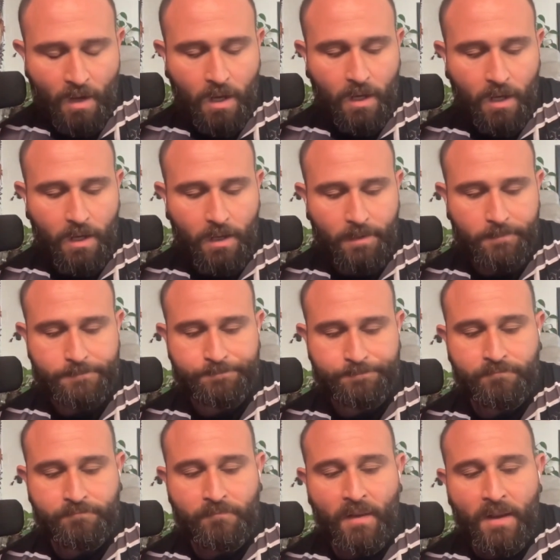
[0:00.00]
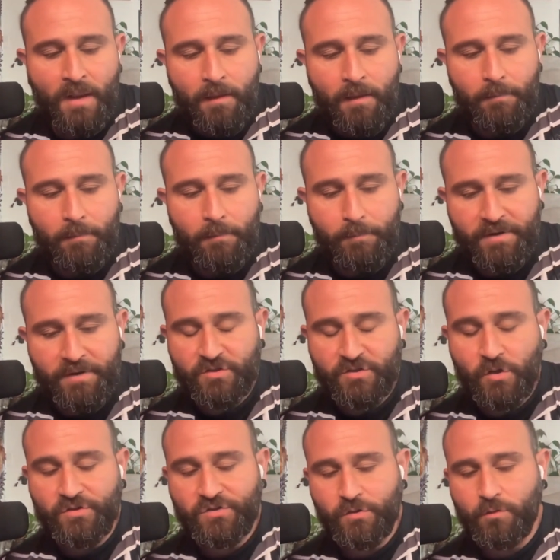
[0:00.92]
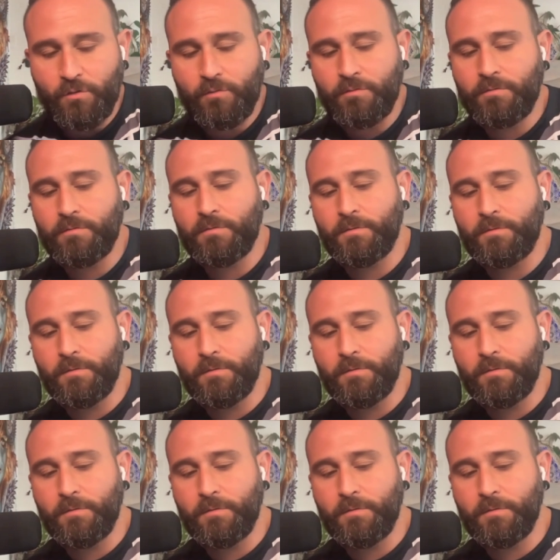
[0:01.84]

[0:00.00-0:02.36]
um, but it's also